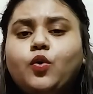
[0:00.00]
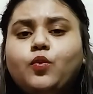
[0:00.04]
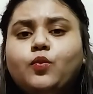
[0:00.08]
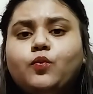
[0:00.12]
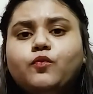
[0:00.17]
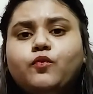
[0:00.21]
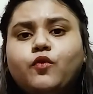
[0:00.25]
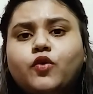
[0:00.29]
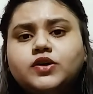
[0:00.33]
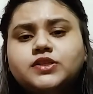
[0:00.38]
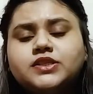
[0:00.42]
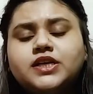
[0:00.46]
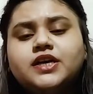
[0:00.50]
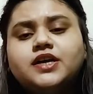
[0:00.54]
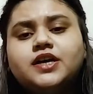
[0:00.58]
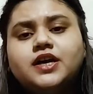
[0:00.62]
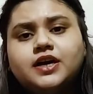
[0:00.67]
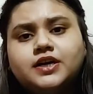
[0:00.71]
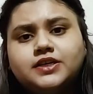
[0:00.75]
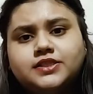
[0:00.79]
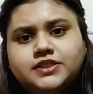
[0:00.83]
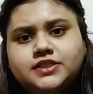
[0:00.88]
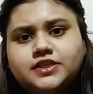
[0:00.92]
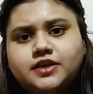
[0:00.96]
was a
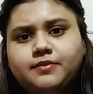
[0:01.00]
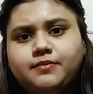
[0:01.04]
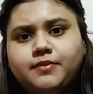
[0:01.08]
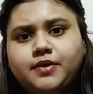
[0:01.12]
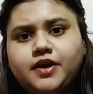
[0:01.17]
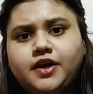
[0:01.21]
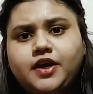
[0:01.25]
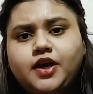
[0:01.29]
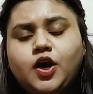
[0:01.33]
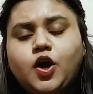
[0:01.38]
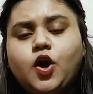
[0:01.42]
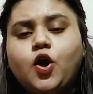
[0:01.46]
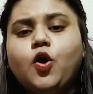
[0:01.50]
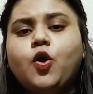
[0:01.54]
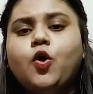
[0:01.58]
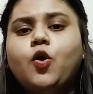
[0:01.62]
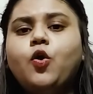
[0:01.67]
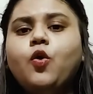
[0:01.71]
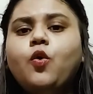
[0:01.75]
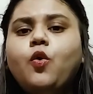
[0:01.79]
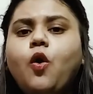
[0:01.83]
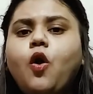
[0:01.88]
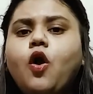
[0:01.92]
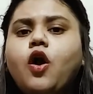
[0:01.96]
customer who,
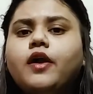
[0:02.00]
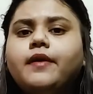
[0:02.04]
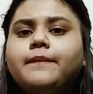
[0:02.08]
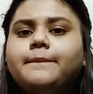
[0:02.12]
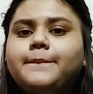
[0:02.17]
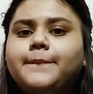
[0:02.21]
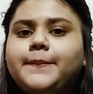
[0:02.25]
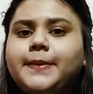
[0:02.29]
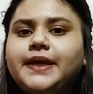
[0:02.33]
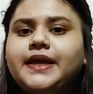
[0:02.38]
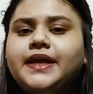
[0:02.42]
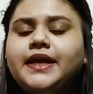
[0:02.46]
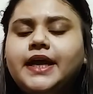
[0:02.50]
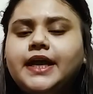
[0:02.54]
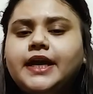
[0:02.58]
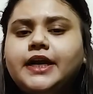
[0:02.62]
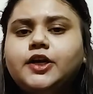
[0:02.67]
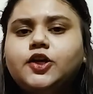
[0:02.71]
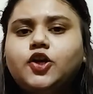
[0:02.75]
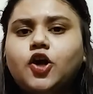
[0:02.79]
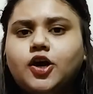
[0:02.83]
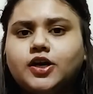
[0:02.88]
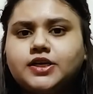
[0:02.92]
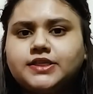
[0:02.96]
on being
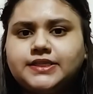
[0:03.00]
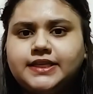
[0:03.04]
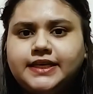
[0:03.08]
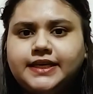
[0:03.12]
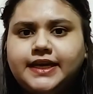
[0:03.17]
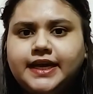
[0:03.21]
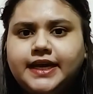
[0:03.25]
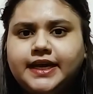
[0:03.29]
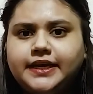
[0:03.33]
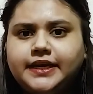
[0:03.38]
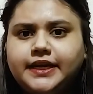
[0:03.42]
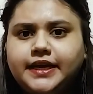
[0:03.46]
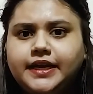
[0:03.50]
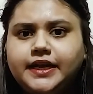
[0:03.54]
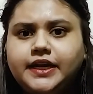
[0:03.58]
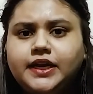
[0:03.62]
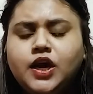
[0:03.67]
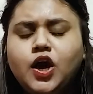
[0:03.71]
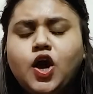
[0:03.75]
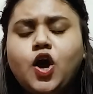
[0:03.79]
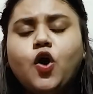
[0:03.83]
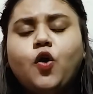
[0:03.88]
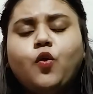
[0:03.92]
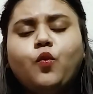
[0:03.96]
intoxicated,
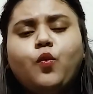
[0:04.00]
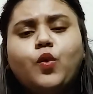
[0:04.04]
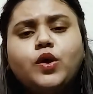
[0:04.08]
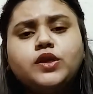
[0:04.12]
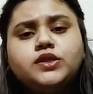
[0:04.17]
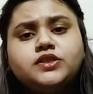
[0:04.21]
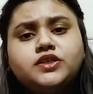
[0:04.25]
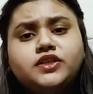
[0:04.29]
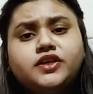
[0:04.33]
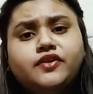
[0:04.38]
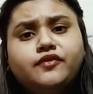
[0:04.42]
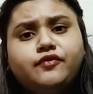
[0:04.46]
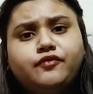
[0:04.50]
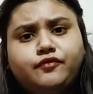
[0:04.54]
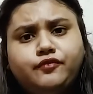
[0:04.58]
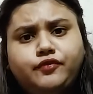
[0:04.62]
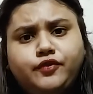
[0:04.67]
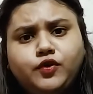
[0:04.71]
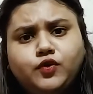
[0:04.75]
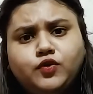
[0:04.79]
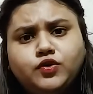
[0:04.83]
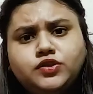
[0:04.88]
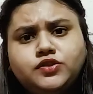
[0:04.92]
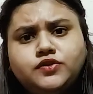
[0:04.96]
was
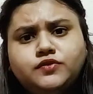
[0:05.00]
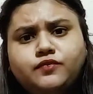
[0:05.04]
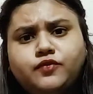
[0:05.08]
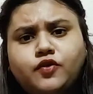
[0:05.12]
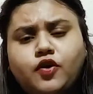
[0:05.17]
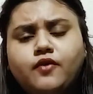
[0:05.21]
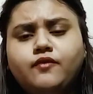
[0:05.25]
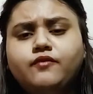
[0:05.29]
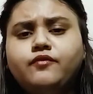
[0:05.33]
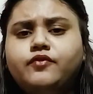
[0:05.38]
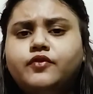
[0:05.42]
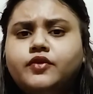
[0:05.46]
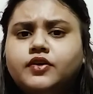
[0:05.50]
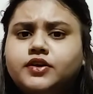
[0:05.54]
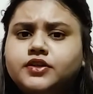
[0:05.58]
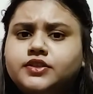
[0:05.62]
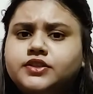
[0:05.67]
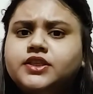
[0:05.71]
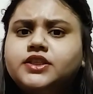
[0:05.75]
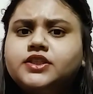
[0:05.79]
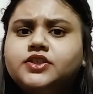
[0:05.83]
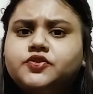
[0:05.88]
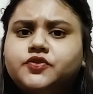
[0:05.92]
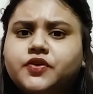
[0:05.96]
refused from
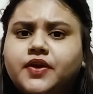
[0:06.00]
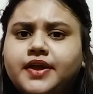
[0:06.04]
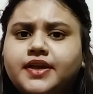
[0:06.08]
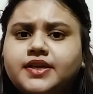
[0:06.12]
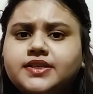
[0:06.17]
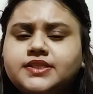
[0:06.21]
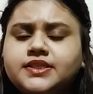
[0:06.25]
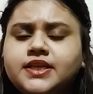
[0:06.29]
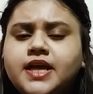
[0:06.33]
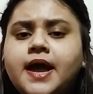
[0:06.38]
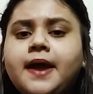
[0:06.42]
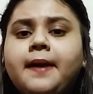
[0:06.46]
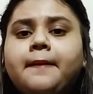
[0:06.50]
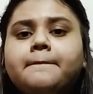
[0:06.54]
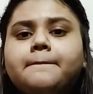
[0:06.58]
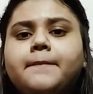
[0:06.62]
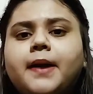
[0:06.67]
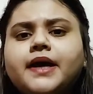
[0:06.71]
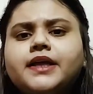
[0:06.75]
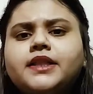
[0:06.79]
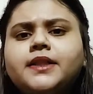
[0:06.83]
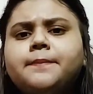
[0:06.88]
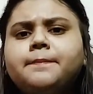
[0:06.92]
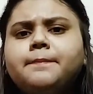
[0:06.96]
further drinks
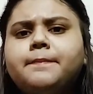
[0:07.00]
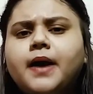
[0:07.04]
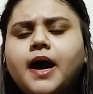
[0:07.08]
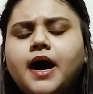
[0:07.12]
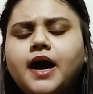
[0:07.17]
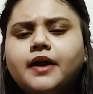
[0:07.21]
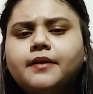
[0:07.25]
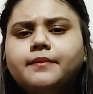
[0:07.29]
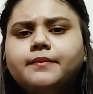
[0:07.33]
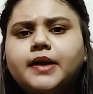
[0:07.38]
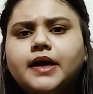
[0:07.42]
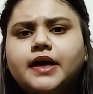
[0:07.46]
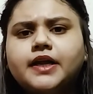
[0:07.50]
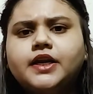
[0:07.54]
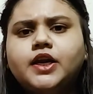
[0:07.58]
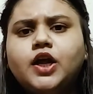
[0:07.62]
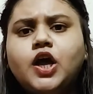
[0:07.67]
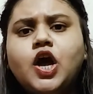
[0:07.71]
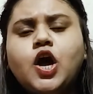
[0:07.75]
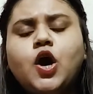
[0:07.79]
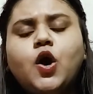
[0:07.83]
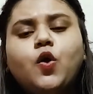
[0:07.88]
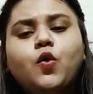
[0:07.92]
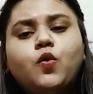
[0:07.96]
by the barman
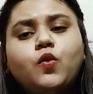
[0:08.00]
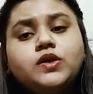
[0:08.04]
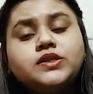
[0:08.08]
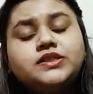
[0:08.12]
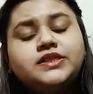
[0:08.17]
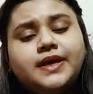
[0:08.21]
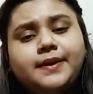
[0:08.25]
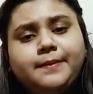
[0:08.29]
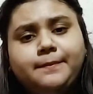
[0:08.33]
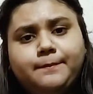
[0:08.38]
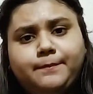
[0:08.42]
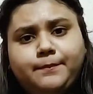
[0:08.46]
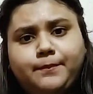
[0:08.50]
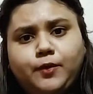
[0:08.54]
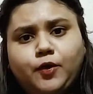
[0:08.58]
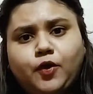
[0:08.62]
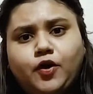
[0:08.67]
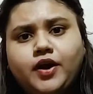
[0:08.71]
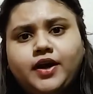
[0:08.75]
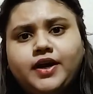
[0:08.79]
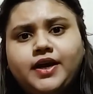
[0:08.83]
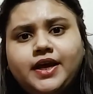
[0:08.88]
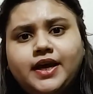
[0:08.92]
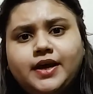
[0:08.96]
who was
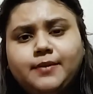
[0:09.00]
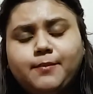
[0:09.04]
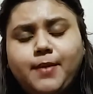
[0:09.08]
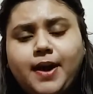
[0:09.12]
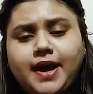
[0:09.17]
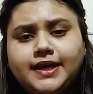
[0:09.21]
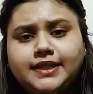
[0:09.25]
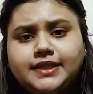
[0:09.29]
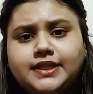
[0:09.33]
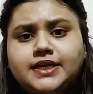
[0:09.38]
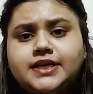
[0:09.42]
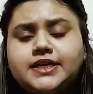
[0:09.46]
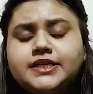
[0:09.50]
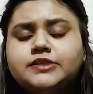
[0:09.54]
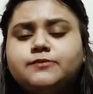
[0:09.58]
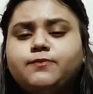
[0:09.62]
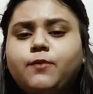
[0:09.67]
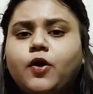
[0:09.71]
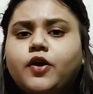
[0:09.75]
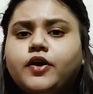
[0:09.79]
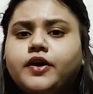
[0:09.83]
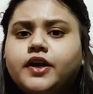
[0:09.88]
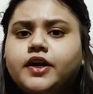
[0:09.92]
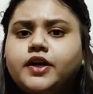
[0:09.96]
employed by the
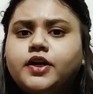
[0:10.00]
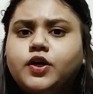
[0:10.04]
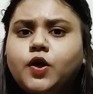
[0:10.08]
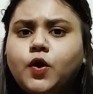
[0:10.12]
respondent